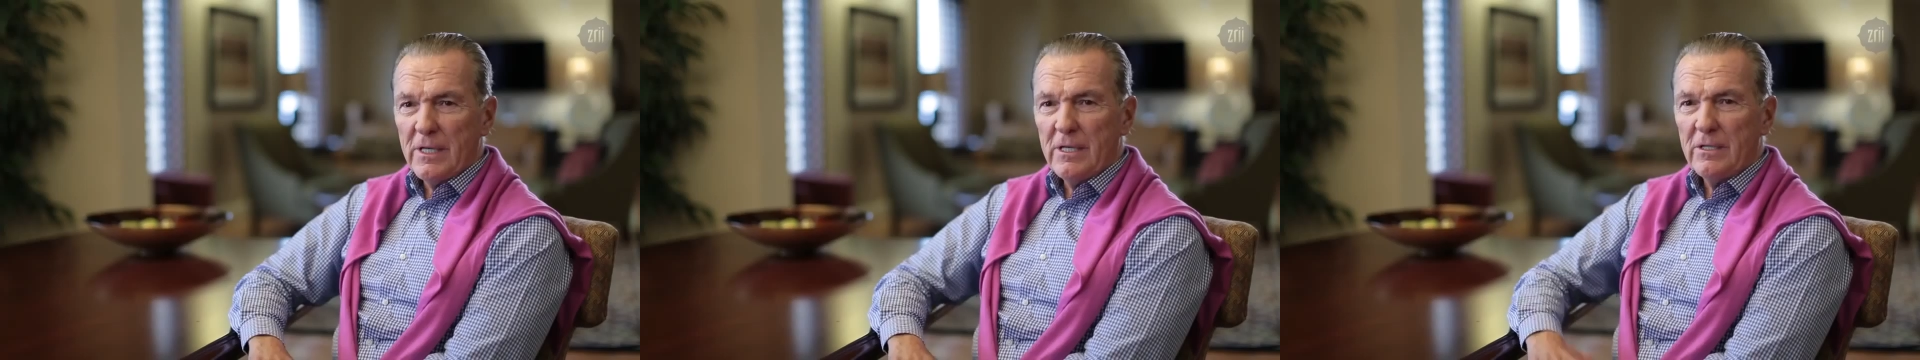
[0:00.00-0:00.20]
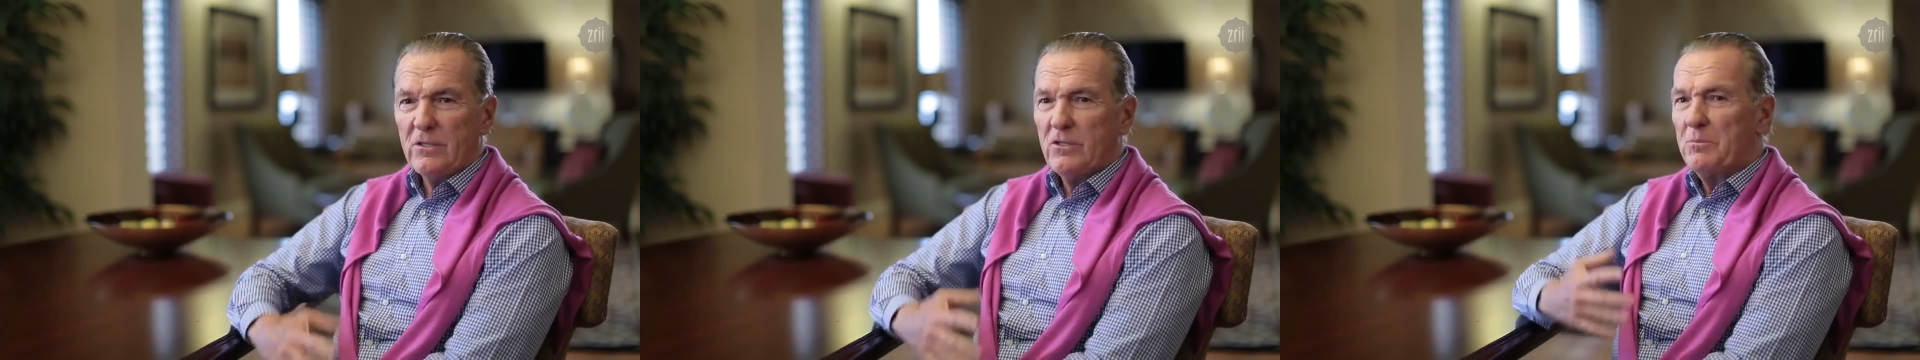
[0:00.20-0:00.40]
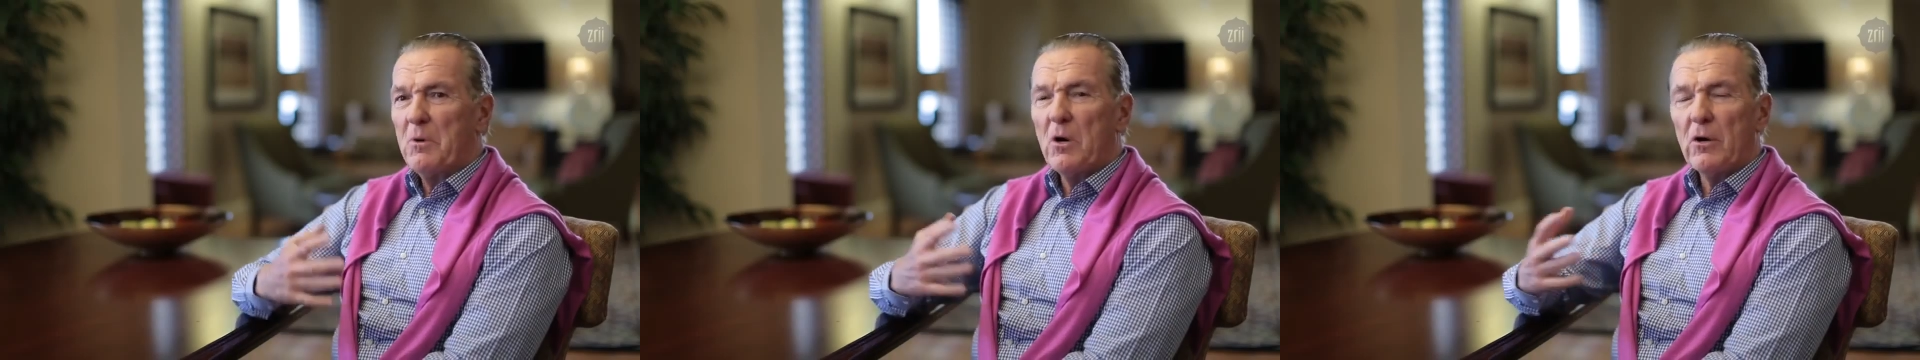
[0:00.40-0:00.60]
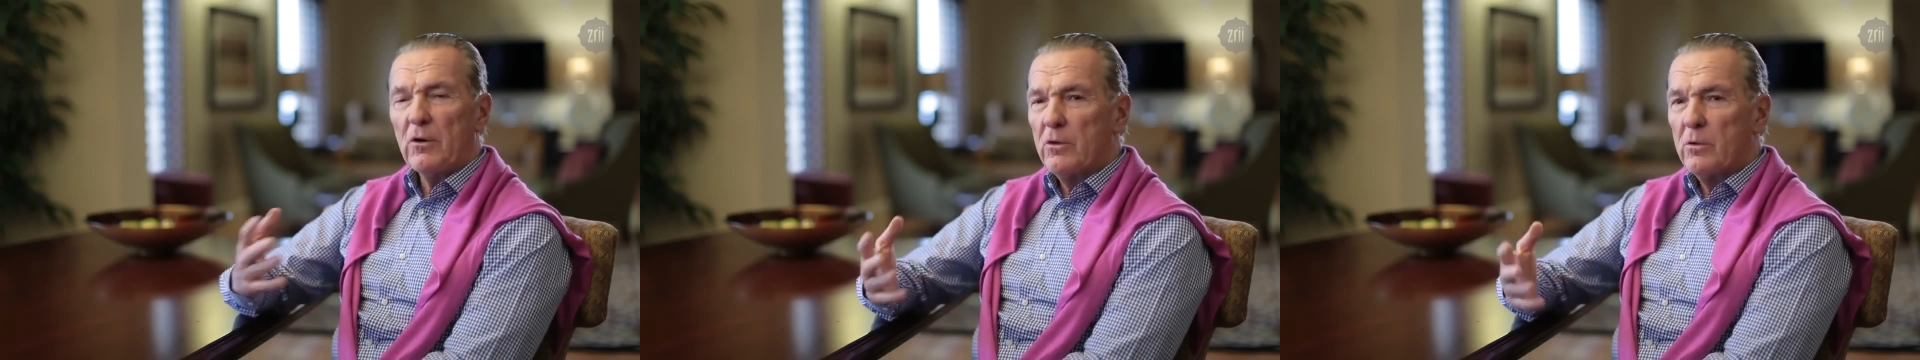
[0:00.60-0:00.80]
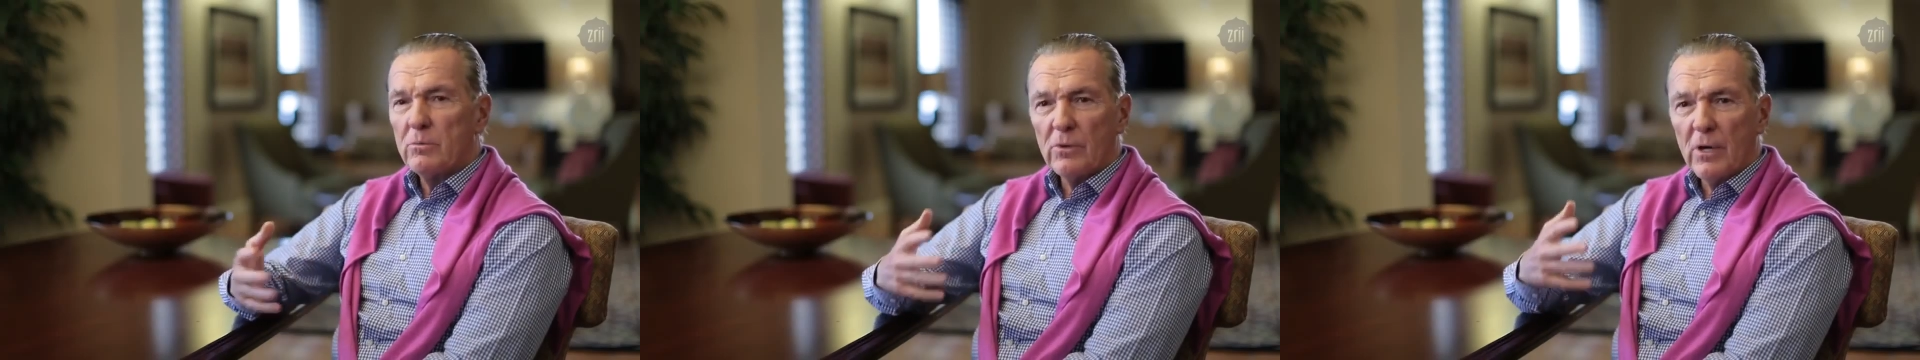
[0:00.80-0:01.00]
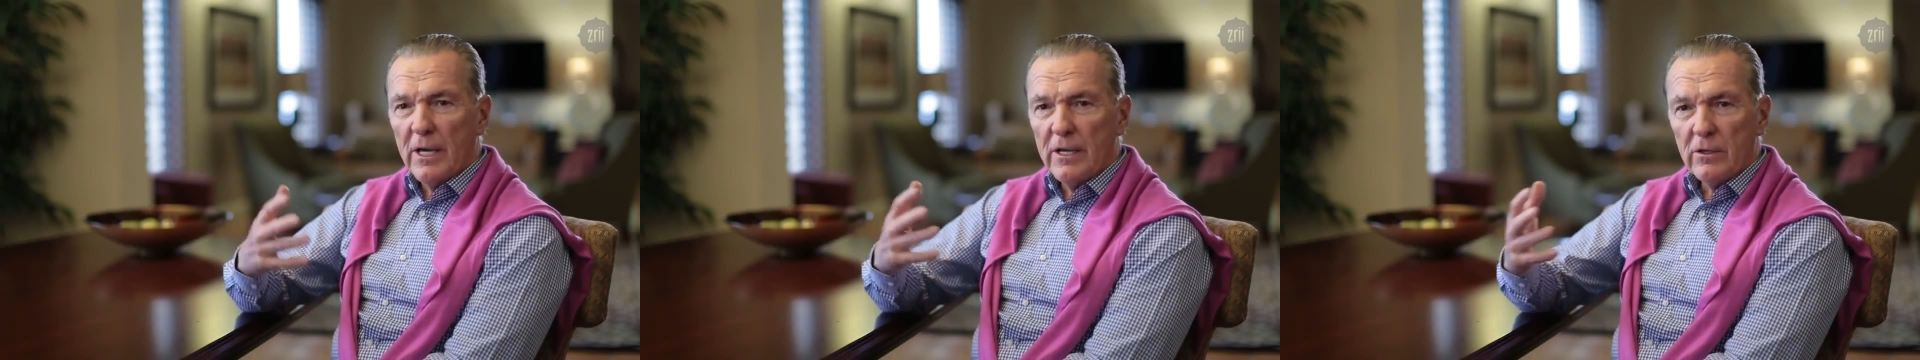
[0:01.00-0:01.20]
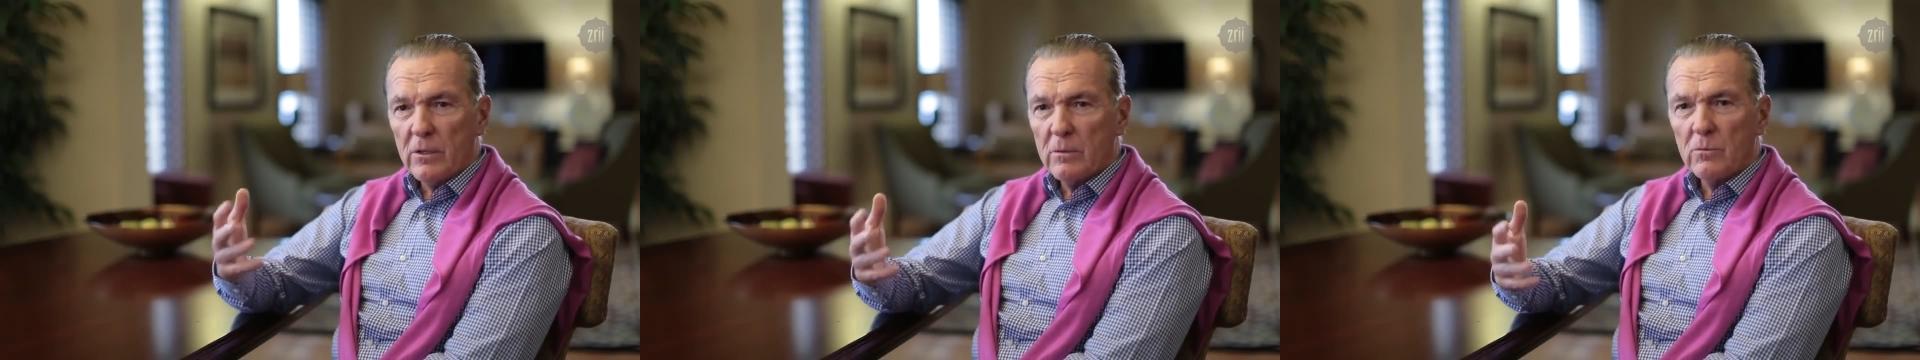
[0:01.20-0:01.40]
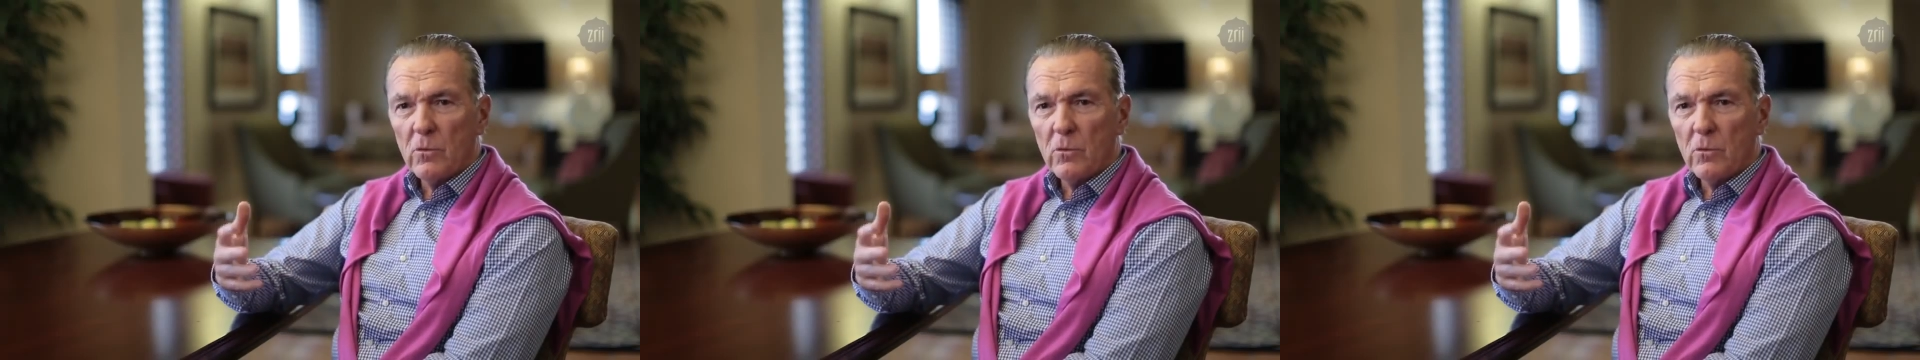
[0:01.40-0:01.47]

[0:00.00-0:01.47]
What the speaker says: say is smarter, brighter,